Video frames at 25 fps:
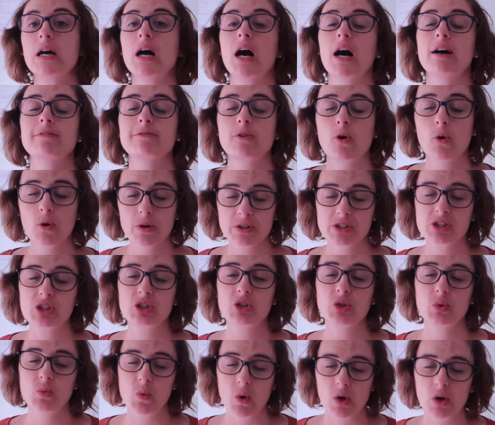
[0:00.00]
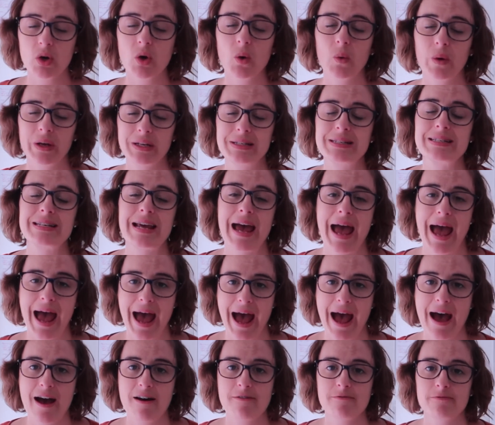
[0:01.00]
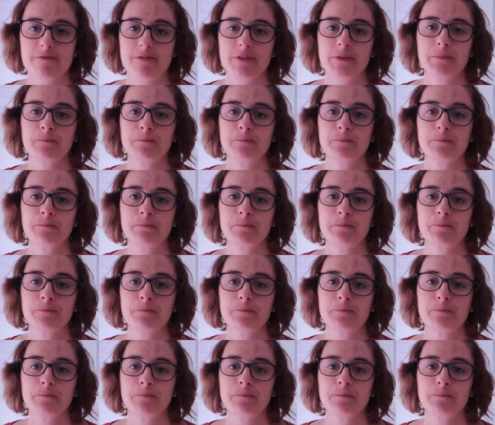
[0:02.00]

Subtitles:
of course you are going to have